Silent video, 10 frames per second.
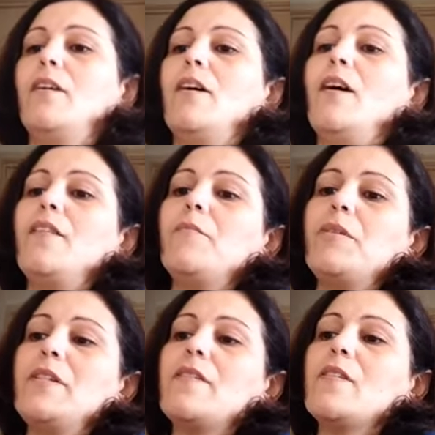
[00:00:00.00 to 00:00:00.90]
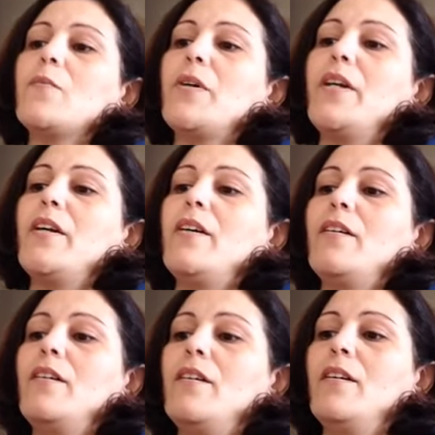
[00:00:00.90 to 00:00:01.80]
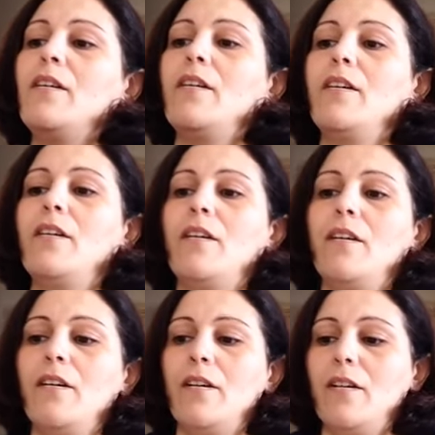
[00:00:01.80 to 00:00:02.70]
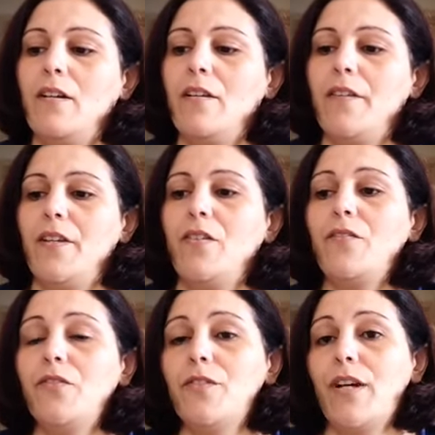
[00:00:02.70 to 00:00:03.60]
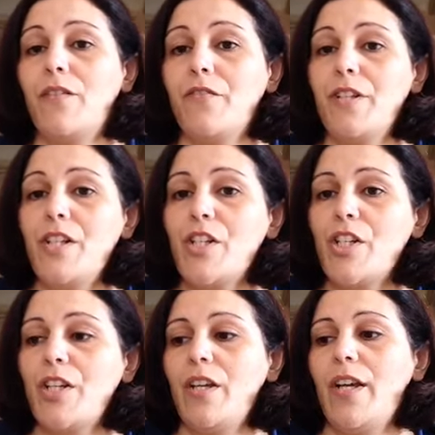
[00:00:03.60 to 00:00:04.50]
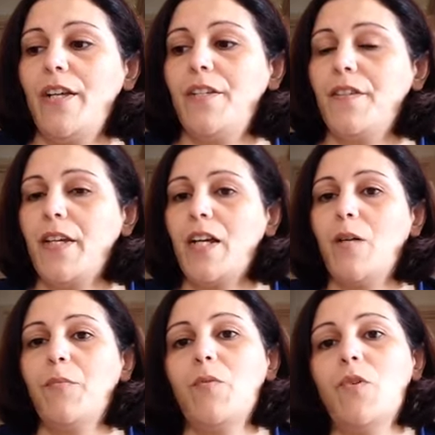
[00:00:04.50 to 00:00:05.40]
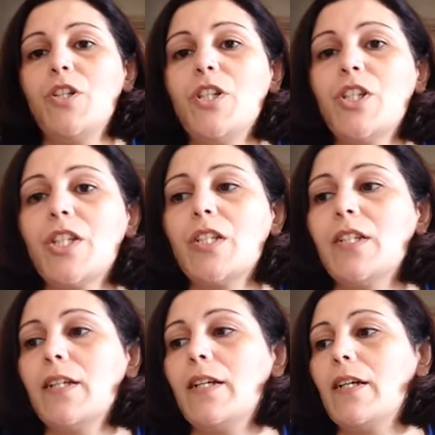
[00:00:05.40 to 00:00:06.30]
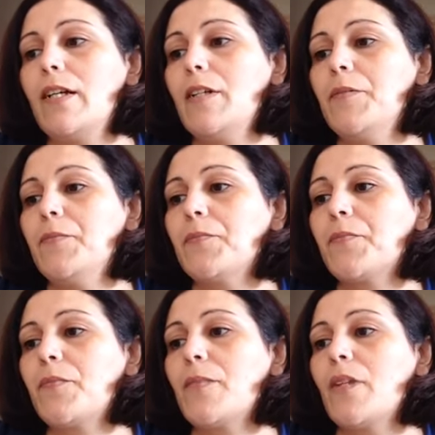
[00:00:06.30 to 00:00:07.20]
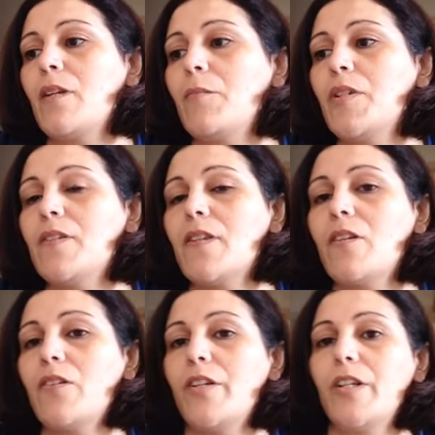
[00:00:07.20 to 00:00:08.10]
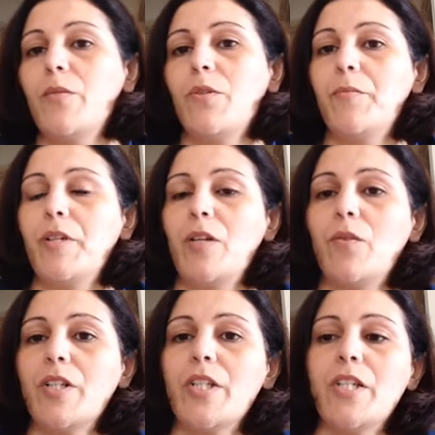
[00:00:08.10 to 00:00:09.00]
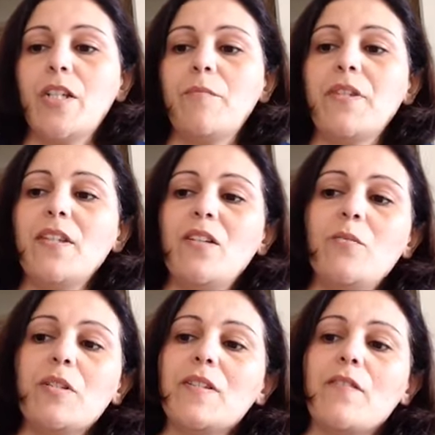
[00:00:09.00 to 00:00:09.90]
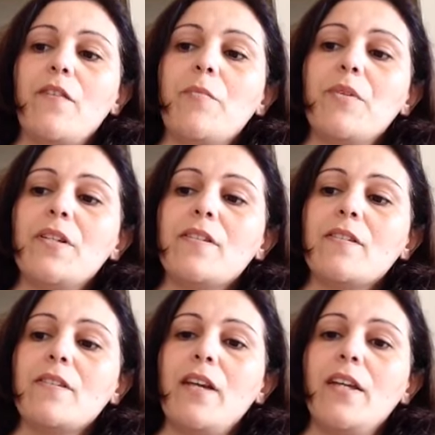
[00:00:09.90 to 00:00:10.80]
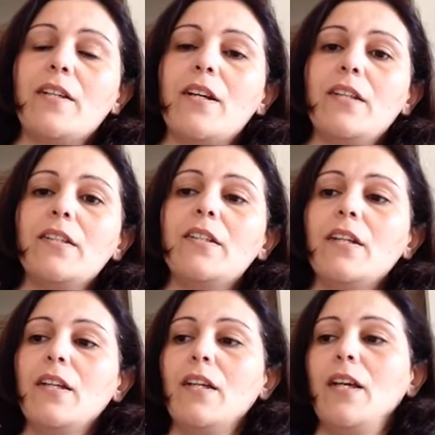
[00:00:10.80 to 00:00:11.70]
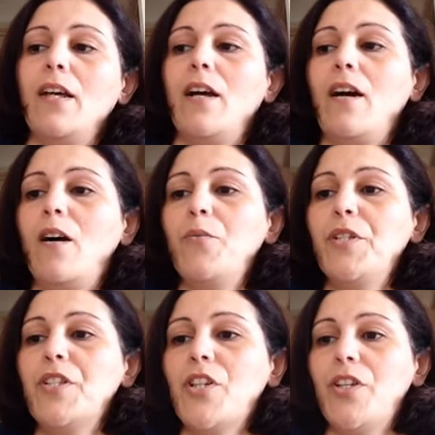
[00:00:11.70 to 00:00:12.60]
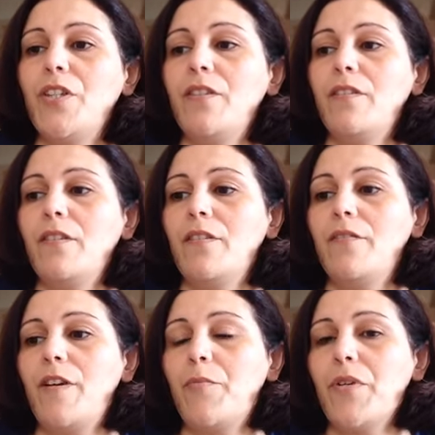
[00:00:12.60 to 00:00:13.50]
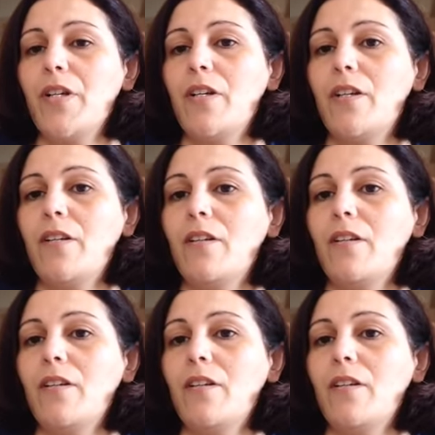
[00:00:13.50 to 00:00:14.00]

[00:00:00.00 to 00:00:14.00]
other pieces where they're not full coverage and they can't be washed, because they're not only being worked in DMC or because the fabric's hand coloured, I would turn the fabric